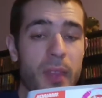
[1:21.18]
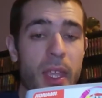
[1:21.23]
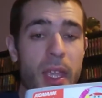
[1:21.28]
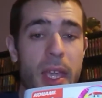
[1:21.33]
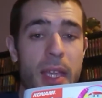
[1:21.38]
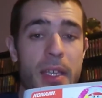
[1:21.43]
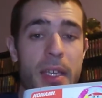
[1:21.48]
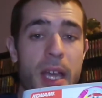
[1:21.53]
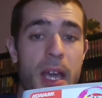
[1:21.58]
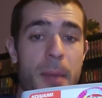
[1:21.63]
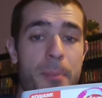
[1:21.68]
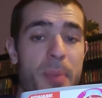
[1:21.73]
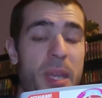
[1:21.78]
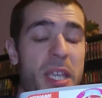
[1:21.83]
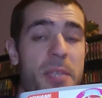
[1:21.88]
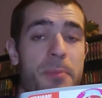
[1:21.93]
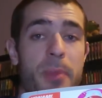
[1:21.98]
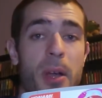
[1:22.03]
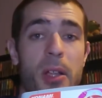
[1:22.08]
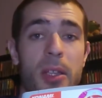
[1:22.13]
And
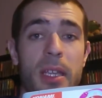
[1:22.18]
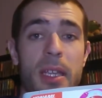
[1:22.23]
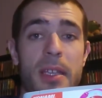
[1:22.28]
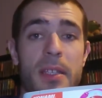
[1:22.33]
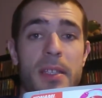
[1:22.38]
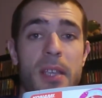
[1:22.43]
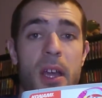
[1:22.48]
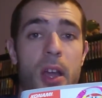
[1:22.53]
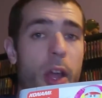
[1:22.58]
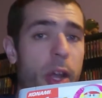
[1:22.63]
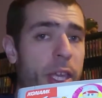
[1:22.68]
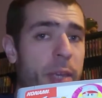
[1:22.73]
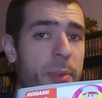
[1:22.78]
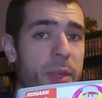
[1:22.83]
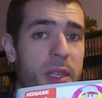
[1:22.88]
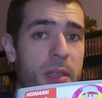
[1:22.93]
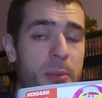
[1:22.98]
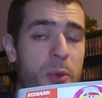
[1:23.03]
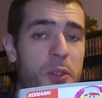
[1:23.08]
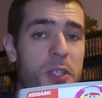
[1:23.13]
baseball is
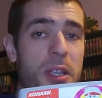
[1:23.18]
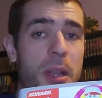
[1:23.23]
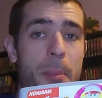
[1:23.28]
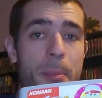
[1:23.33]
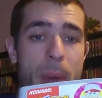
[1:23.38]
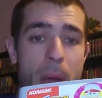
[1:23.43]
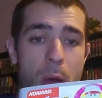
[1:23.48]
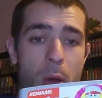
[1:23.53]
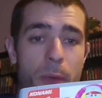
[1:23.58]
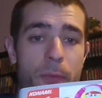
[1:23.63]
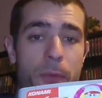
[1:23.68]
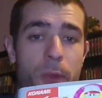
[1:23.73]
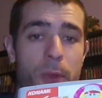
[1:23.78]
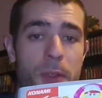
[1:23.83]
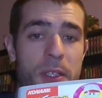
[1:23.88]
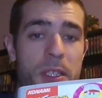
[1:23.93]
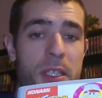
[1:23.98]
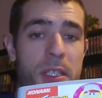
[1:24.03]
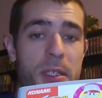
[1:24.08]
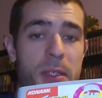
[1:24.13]
arguably the most powerful
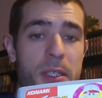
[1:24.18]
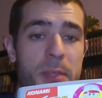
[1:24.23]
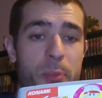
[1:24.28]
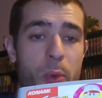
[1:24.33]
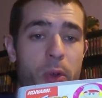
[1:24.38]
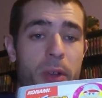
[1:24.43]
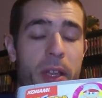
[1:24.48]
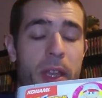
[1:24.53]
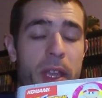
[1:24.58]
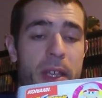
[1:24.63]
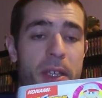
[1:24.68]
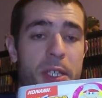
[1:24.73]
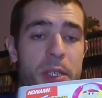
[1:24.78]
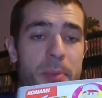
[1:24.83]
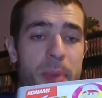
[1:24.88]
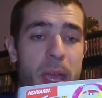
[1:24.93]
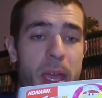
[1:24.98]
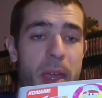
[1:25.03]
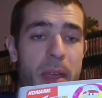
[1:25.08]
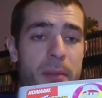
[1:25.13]
sport in
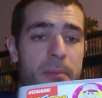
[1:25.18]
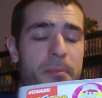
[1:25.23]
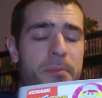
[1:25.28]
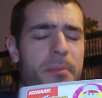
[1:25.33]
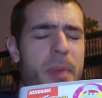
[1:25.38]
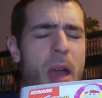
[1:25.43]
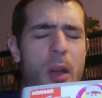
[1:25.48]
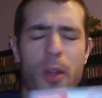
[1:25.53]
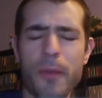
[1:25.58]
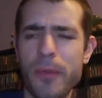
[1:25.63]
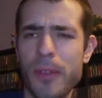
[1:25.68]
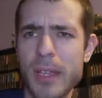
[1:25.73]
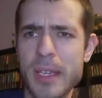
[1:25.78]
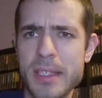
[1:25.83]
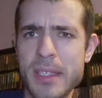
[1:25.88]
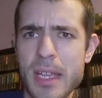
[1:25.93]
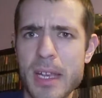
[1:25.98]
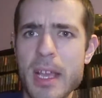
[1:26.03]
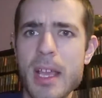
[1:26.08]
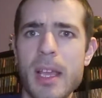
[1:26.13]
Japan. Powerful, I
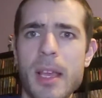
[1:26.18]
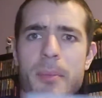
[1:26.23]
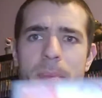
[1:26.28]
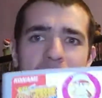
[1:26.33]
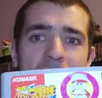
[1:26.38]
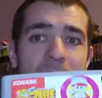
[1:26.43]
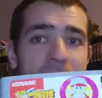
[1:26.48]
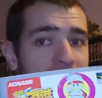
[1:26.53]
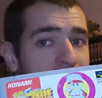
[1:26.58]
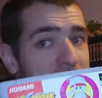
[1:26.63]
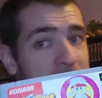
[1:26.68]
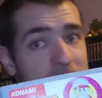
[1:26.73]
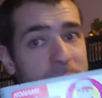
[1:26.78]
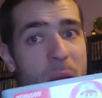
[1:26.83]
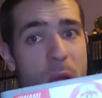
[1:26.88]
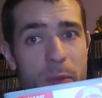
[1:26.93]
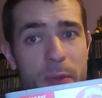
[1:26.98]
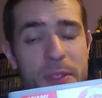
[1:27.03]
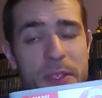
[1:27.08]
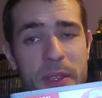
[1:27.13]
said, because the
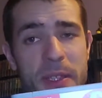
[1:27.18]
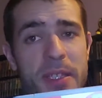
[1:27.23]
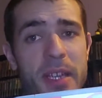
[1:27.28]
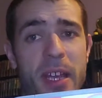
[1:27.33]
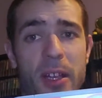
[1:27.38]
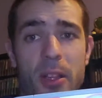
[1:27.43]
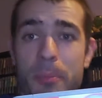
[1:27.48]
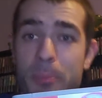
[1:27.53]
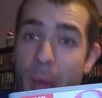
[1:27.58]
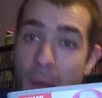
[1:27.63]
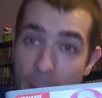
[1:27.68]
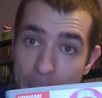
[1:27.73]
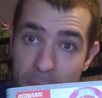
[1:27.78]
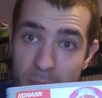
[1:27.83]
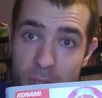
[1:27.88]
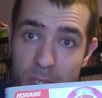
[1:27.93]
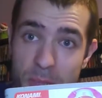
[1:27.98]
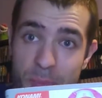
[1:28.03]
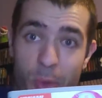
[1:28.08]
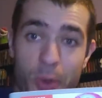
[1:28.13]
powerful's in the title.
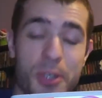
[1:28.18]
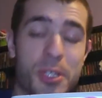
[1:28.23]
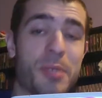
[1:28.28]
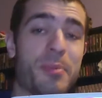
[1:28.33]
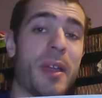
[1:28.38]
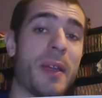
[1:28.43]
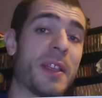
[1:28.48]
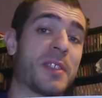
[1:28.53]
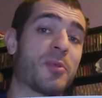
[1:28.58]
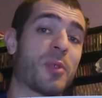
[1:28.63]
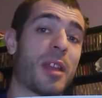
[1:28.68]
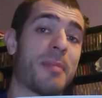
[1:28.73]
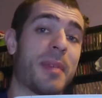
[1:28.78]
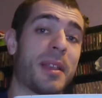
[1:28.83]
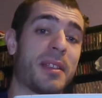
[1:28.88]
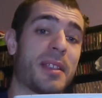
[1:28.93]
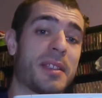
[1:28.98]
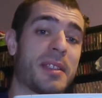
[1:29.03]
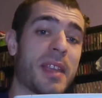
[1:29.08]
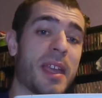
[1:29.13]
Popular sport in Japan, that's what I
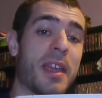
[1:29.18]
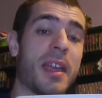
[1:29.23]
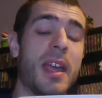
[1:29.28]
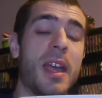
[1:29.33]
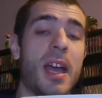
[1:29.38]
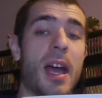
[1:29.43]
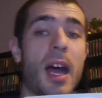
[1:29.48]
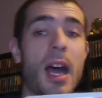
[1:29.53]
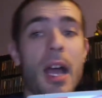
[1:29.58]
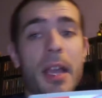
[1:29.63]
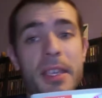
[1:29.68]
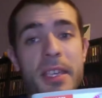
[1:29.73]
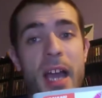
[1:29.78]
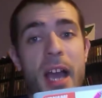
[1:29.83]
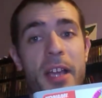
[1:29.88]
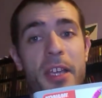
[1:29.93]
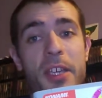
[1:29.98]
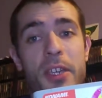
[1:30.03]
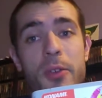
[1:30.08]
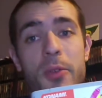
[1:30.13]
meant to say.
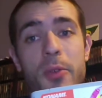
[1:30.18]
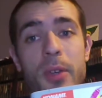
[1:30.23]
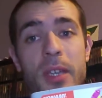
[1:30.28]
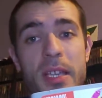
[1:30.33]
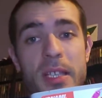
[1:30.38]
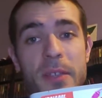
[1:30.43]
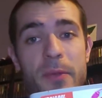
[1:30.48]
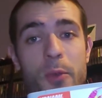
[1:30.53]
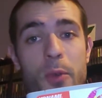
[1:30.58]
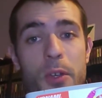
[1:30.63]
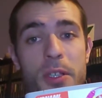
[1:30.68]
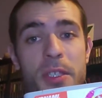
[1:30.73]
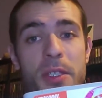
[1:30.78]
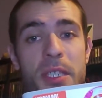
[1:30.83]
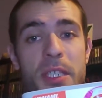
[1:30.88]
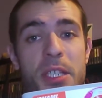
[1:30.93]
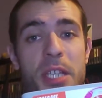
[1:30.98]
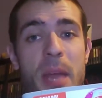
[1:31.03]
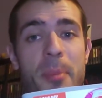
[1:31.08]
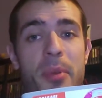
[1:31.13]
Yaku is, of course,
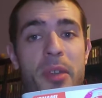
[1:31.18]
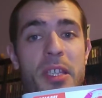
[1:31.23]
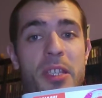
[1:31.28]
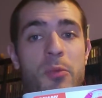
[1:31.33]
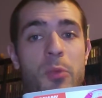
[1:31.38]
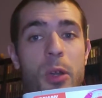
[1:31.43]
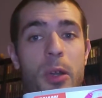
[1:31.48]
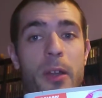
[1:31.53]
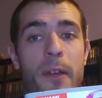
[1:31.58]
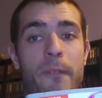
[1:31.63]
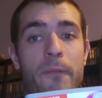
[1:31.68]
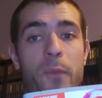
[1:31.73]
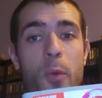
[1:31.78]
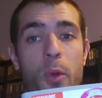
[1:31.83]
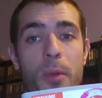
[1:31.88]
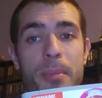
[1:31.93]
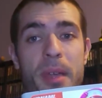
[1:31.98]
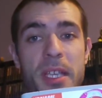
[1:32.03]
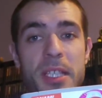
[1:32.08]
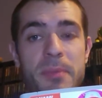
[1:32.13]
the Japanese word
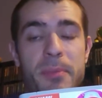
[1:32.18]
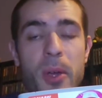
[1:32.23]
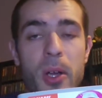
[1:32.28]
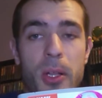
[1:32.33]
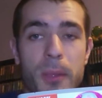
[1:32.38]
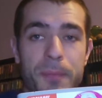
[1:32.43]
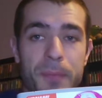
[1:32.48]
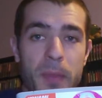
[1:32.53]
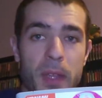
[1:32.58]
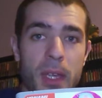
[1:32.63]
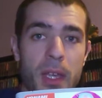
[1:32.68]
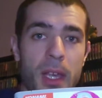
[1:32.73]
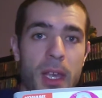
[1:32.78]
for baseball.